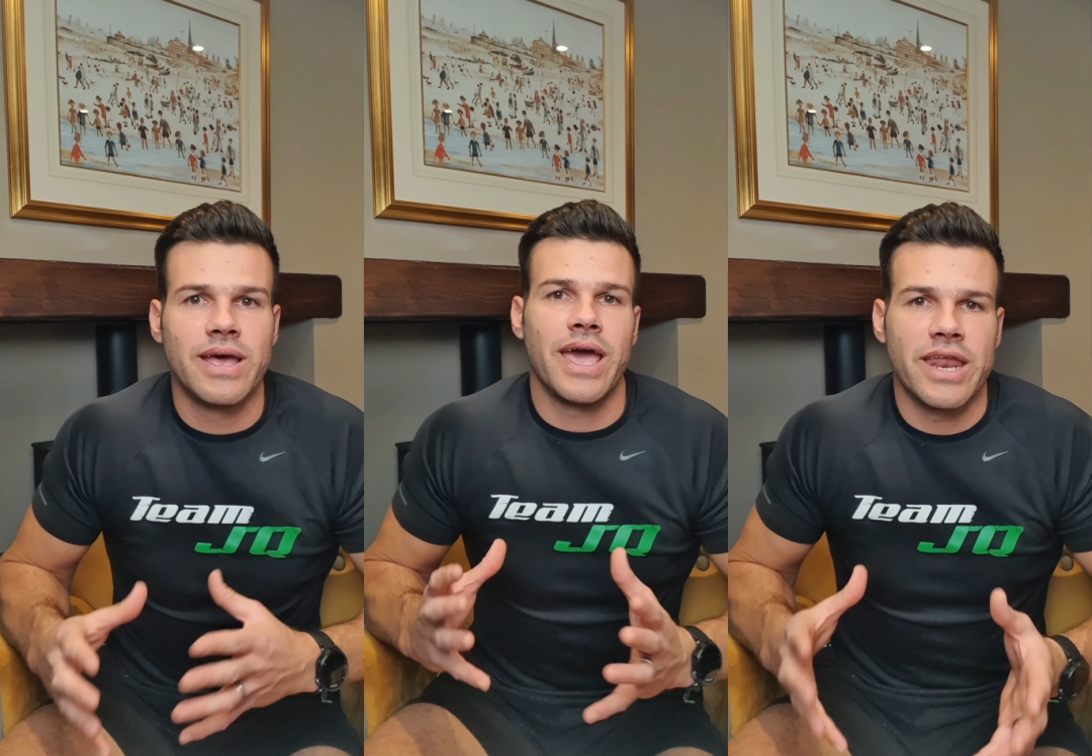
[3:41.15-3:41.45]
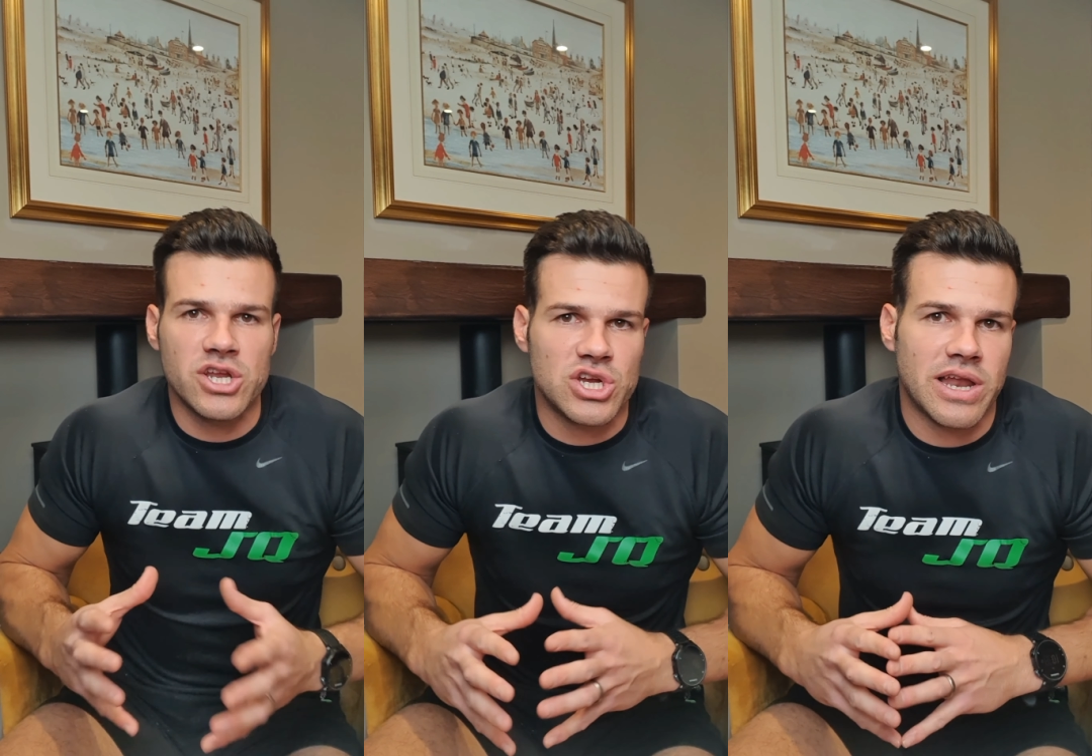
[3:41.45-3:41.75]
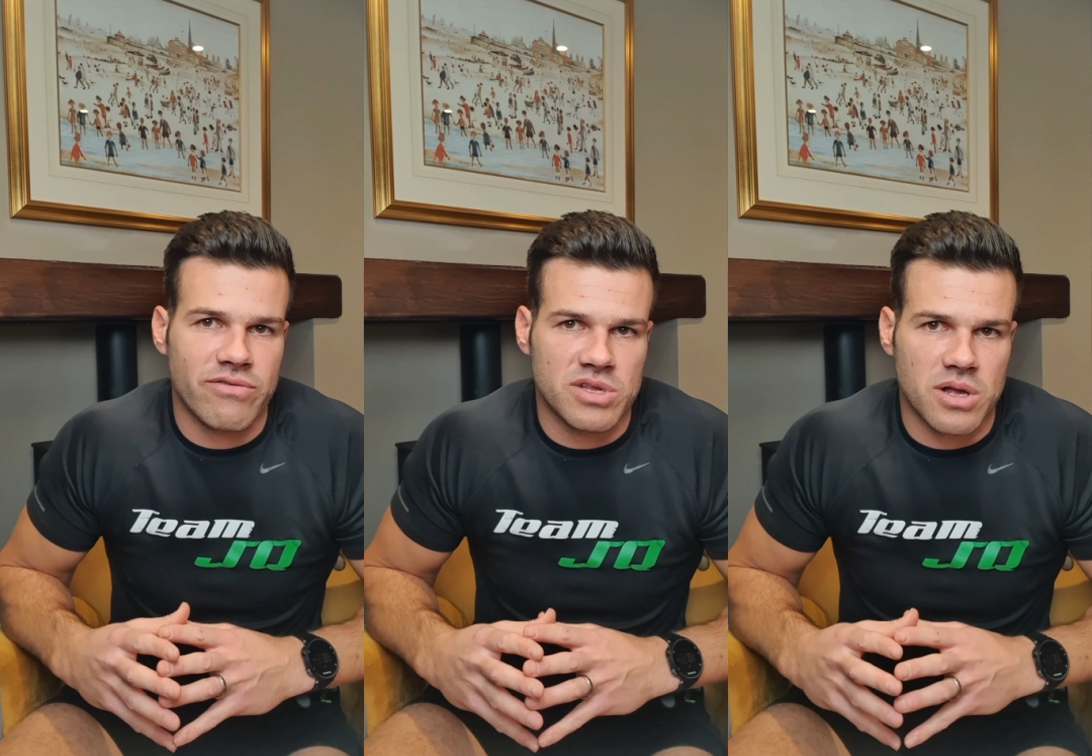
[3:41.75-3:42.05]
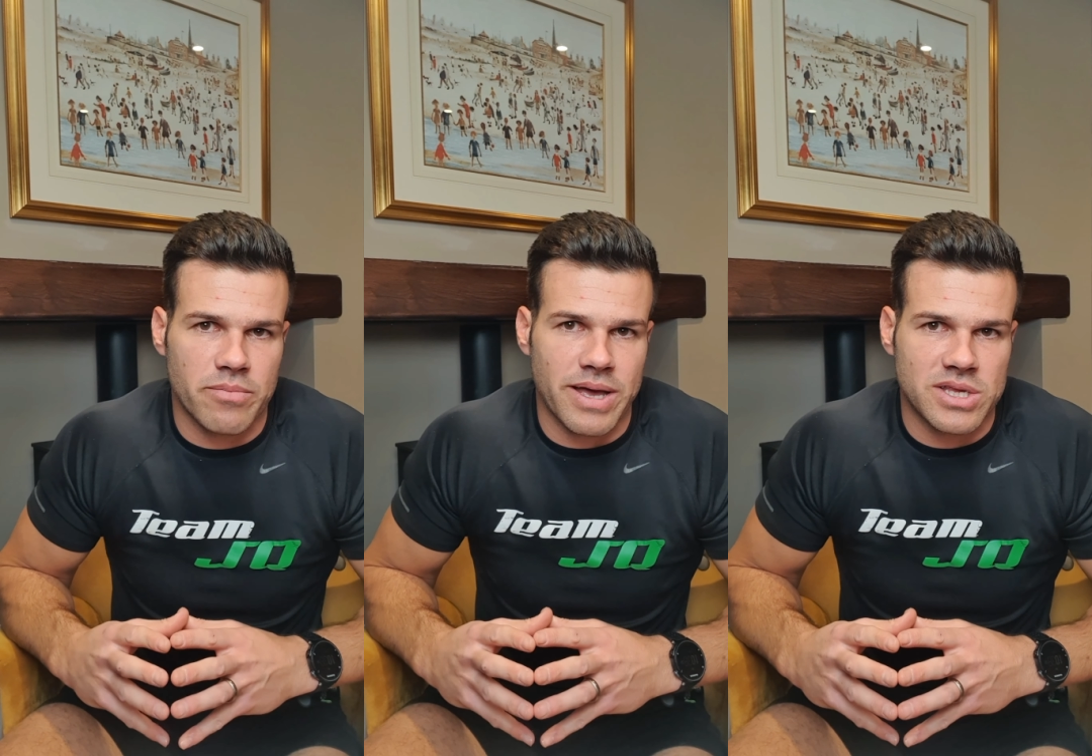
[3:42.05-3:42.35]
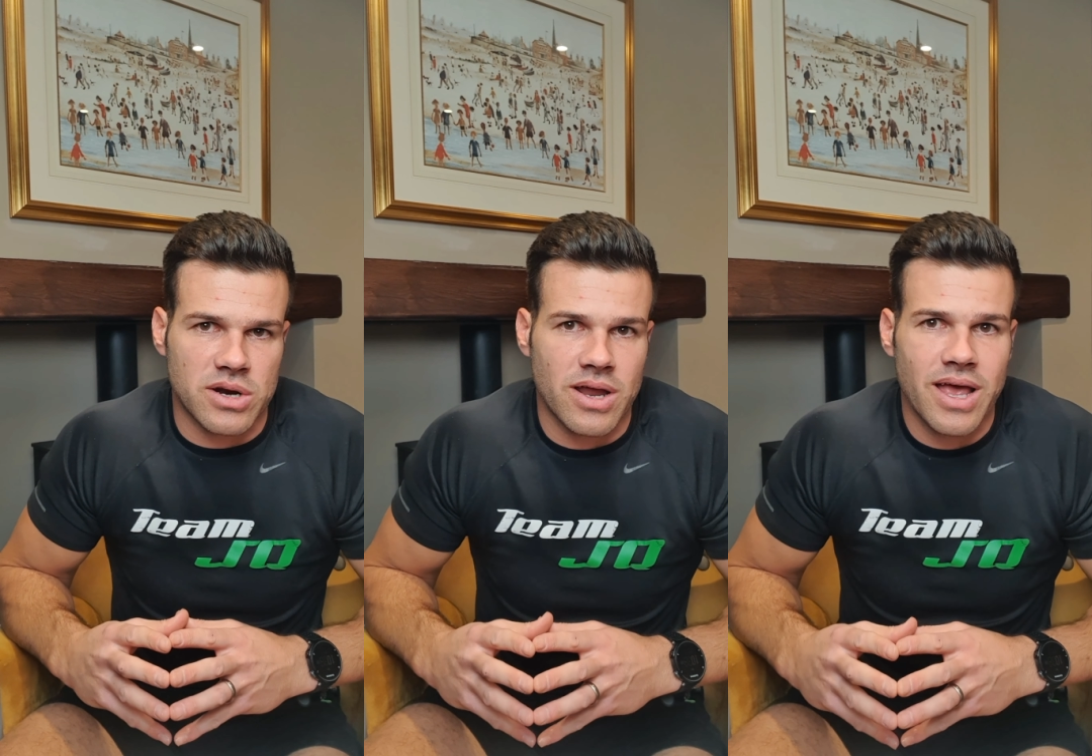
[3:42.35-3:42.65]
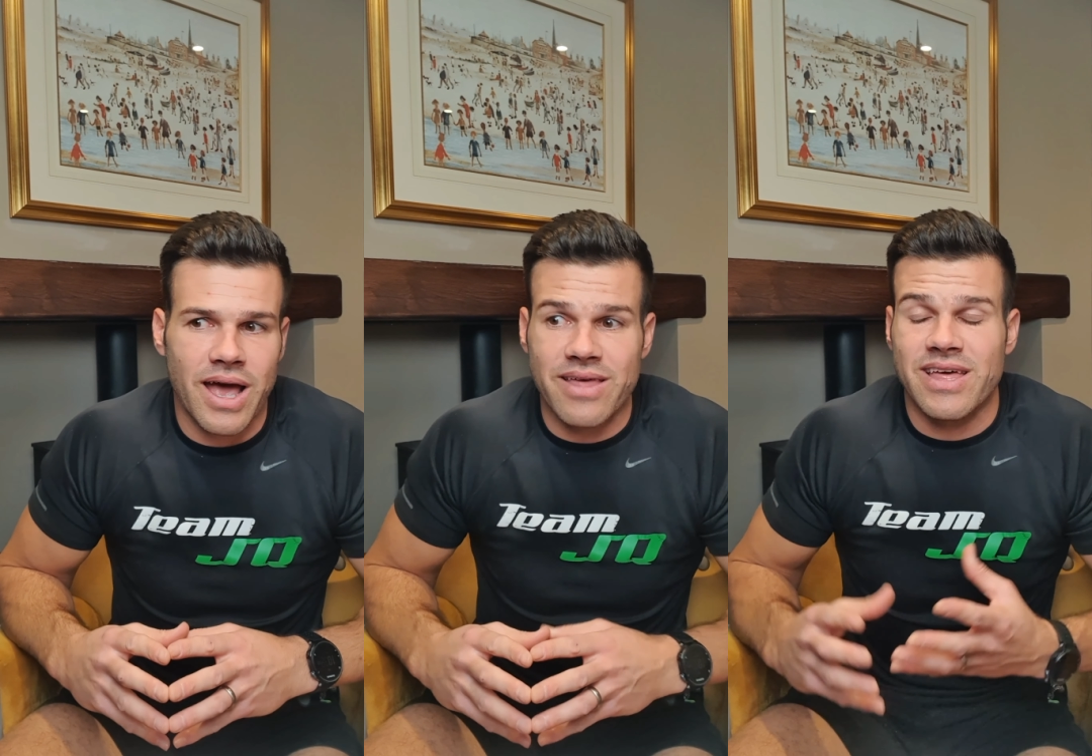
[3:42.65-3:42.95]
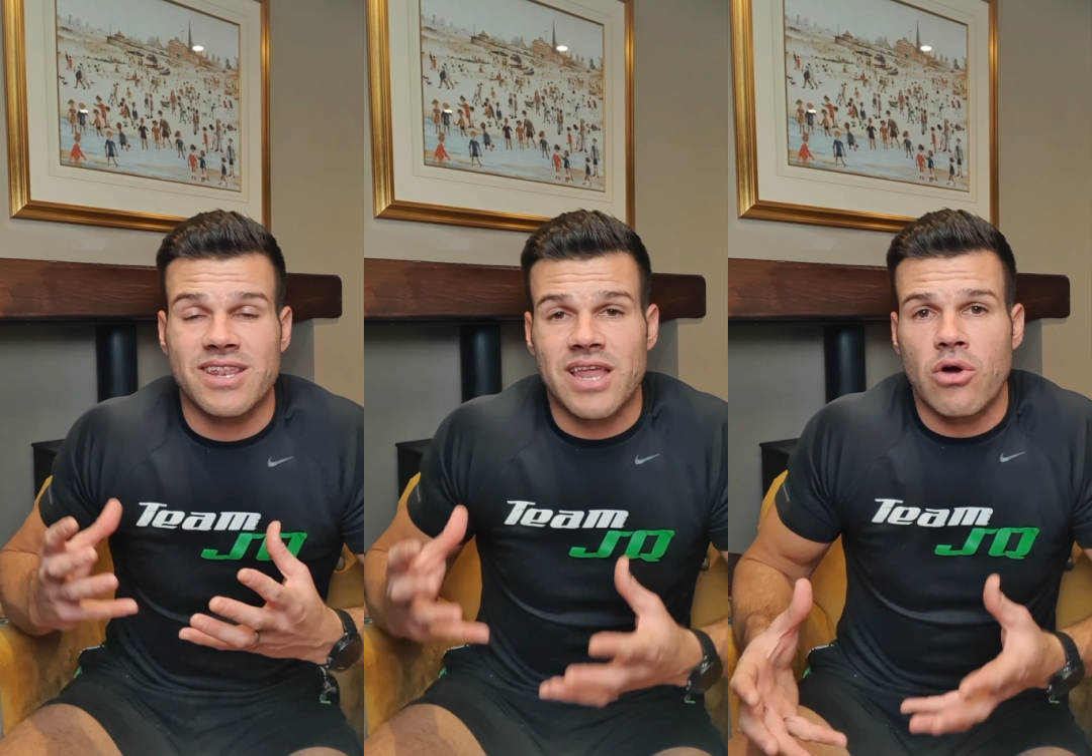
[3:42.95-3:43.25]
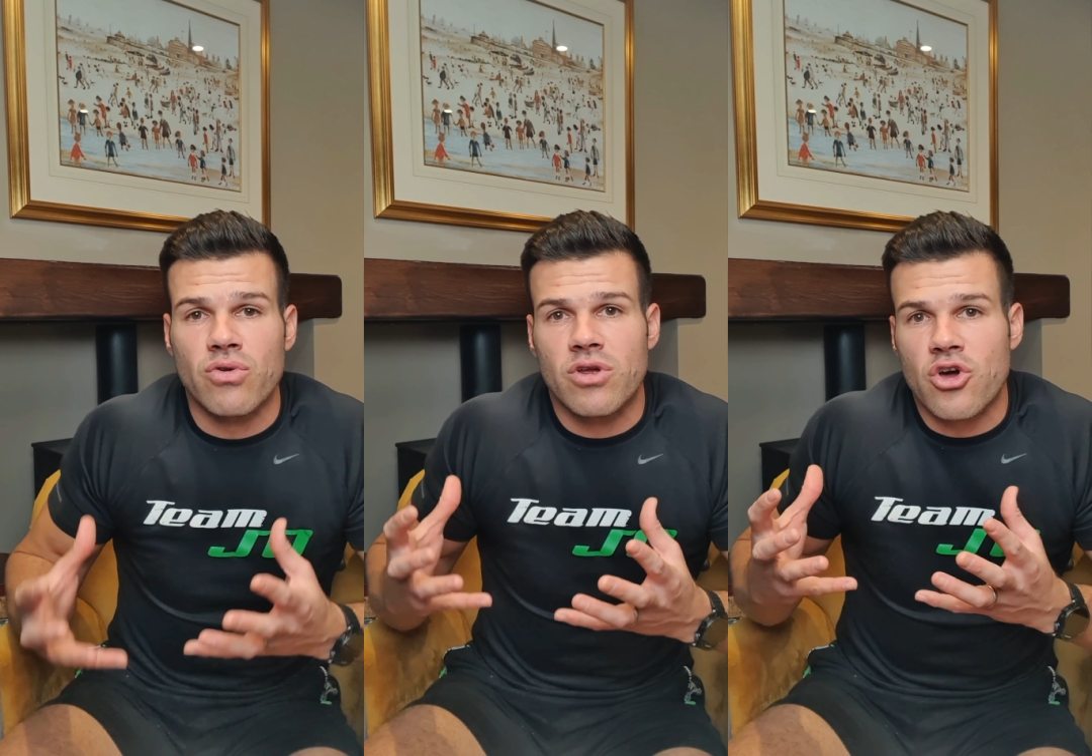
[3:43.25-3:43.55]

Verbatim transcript: energy levels are better, and they don't